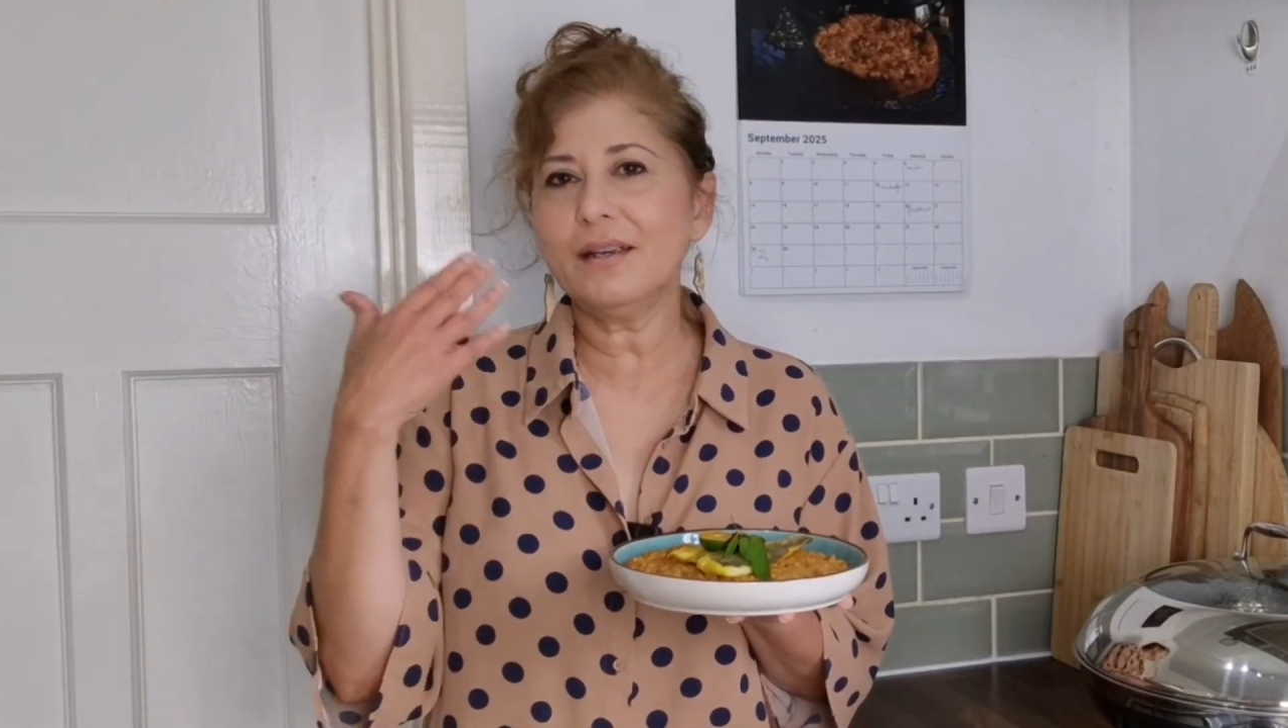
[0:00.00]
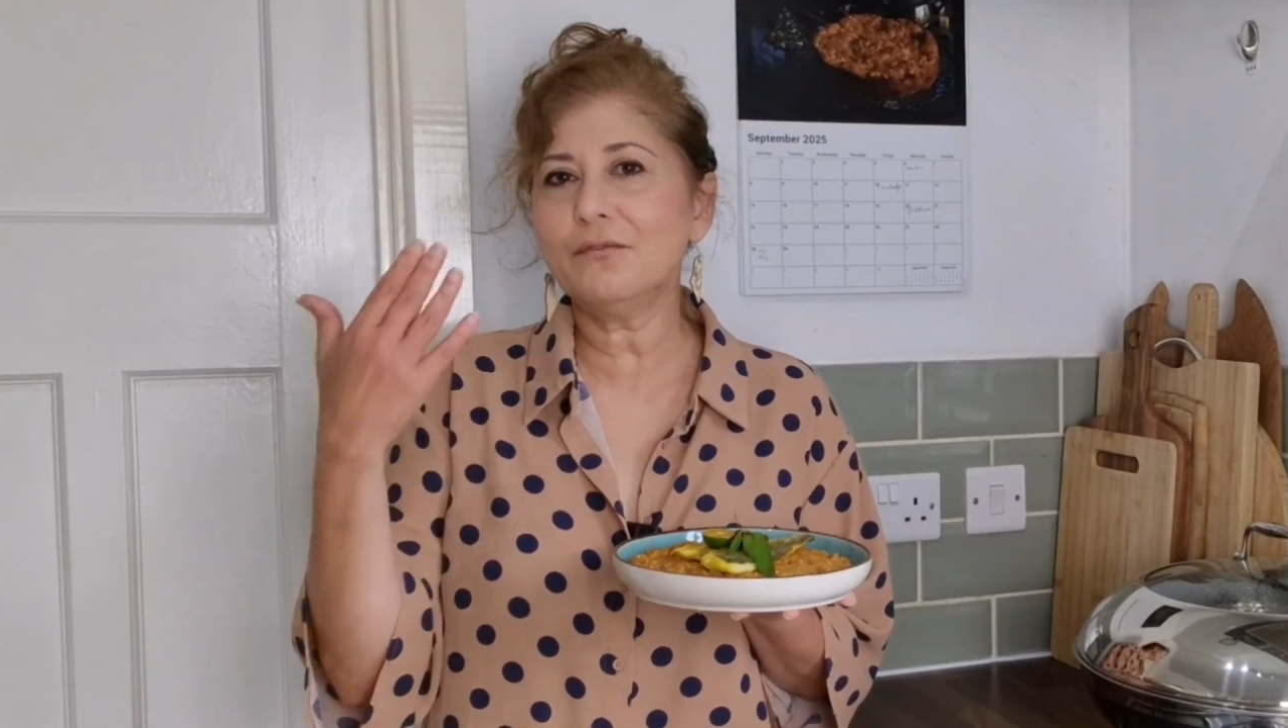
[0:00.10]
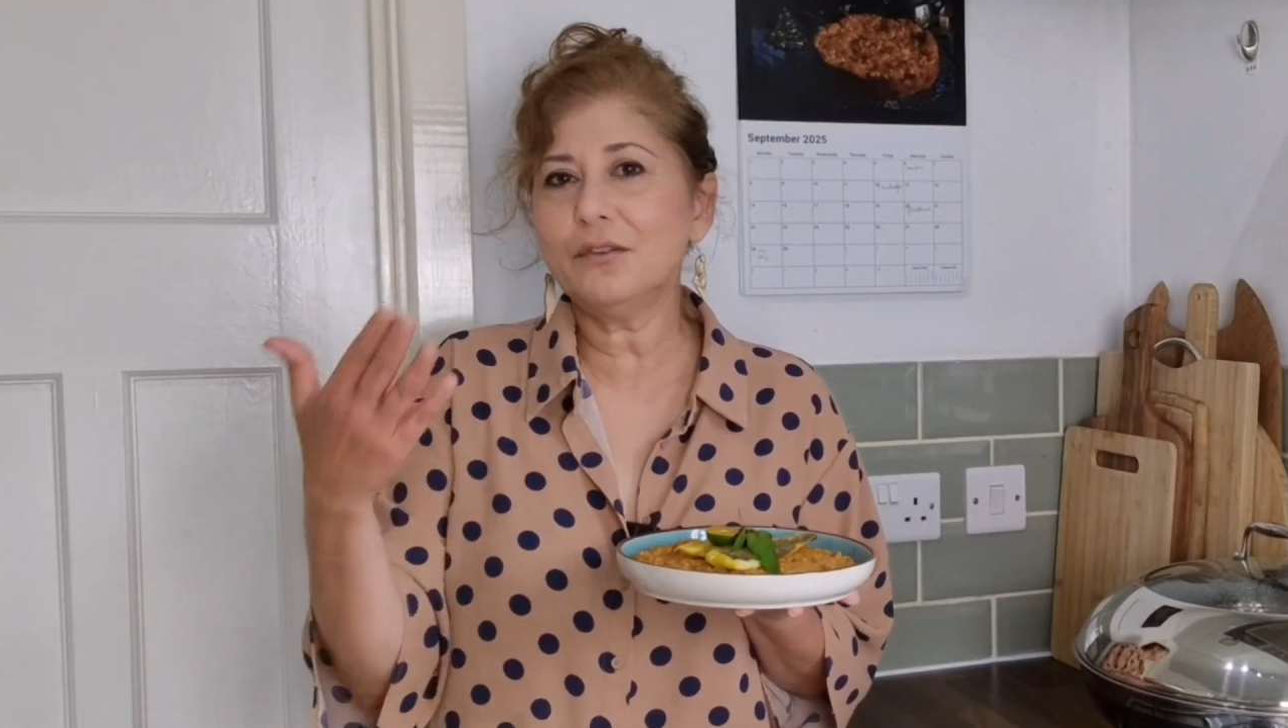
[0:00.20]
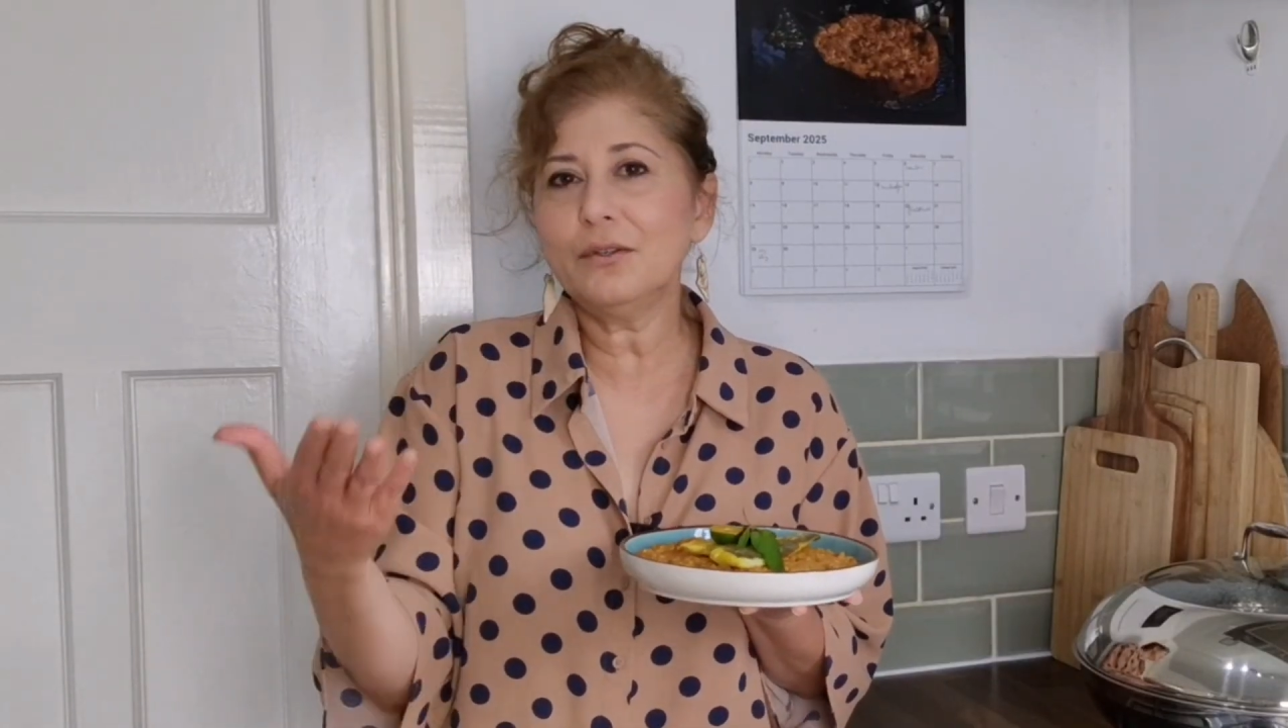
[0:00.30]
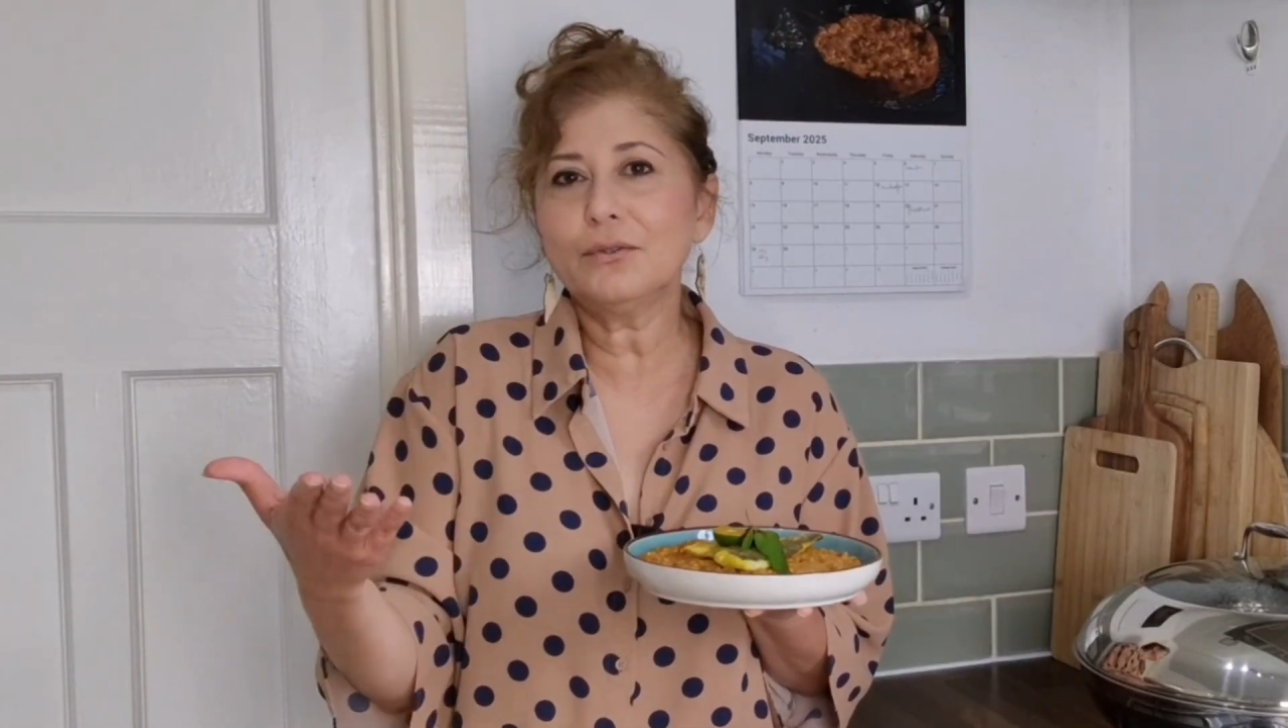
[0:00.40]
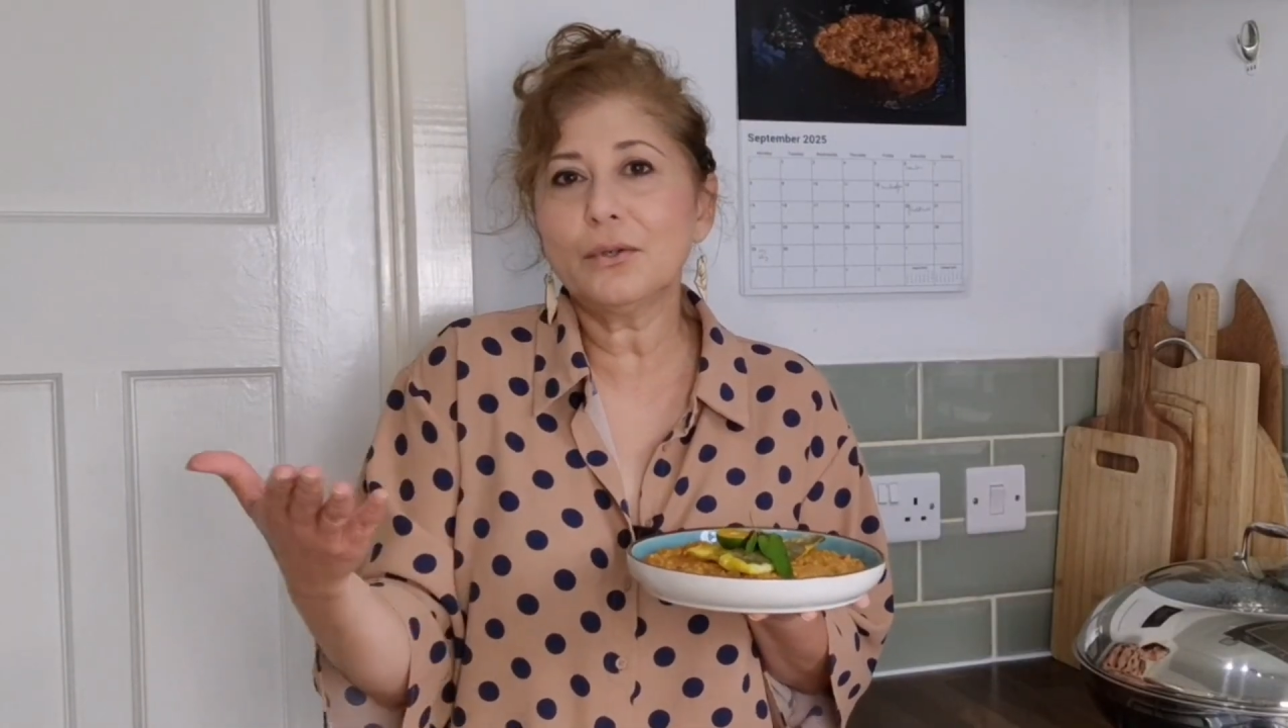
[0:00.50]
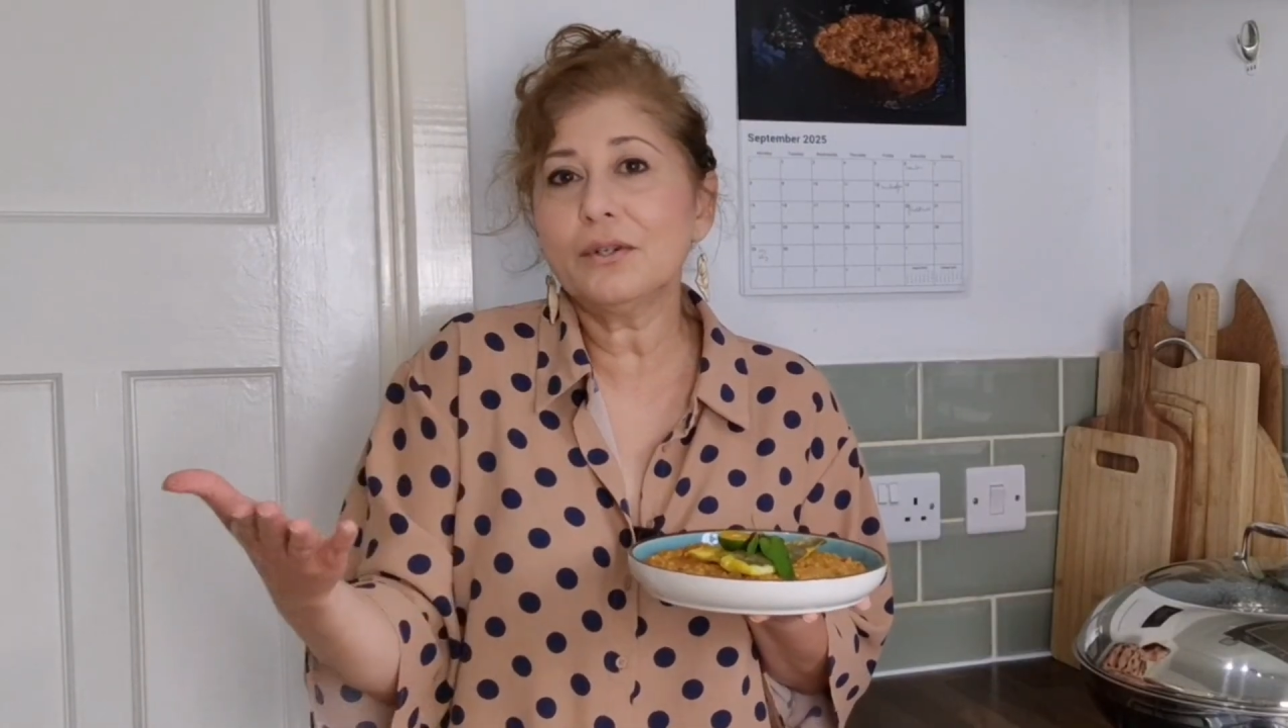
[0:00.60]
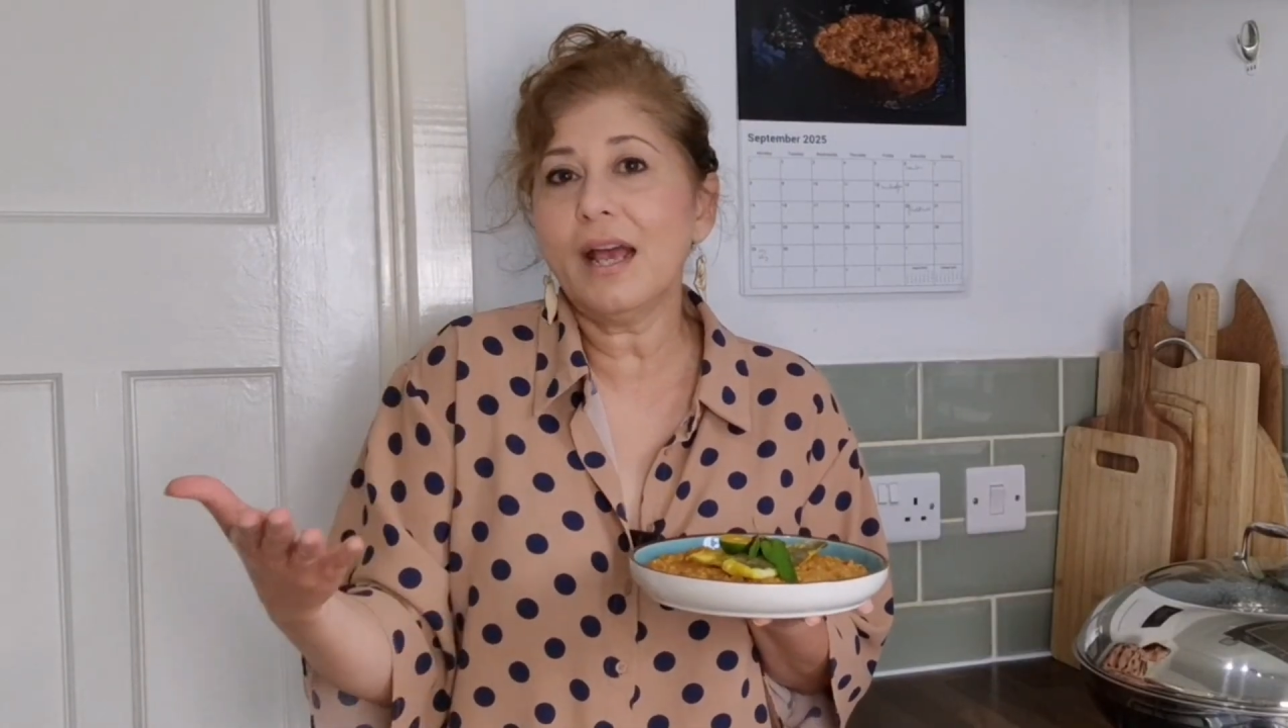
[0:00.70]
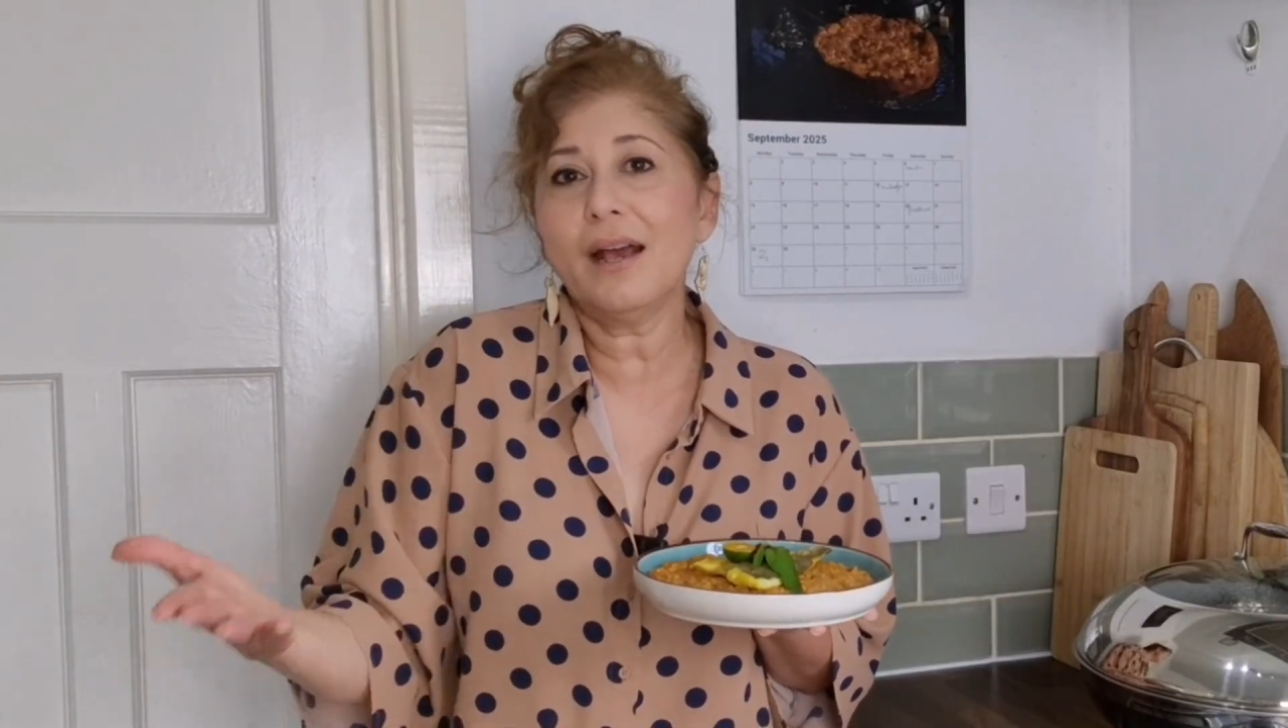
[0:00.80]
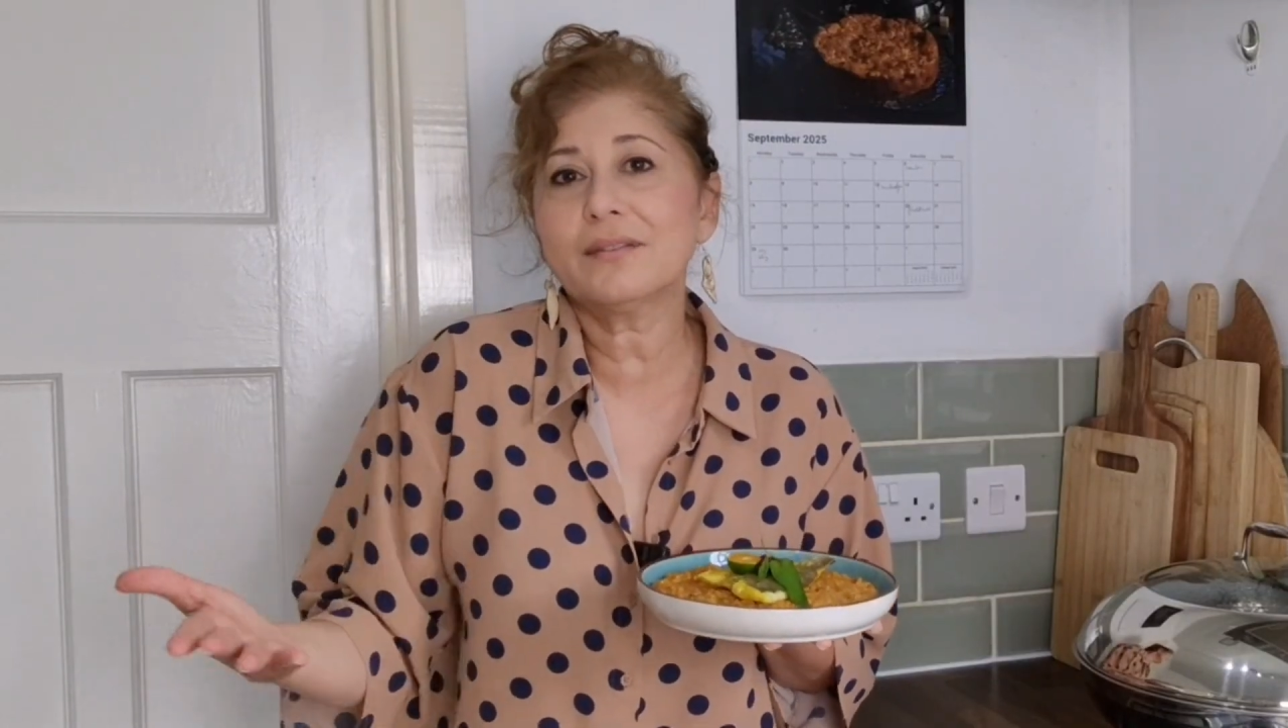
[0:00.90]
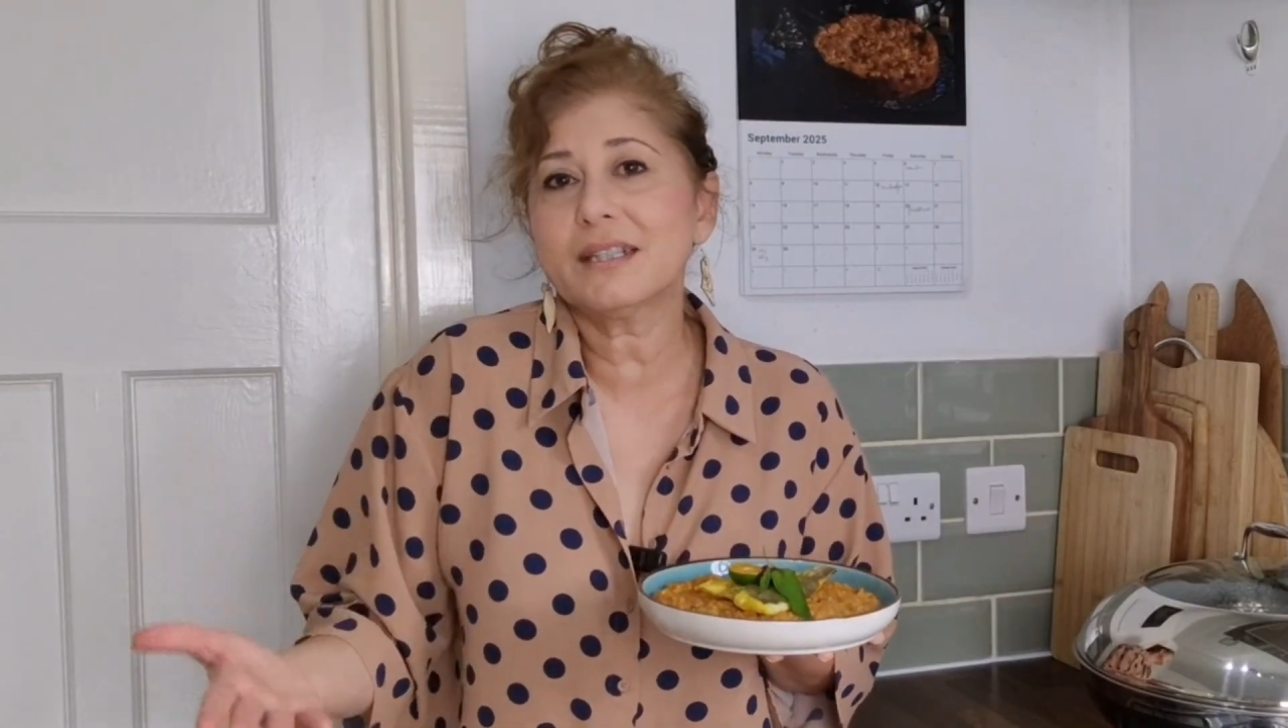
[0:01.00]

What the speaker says: If you don't have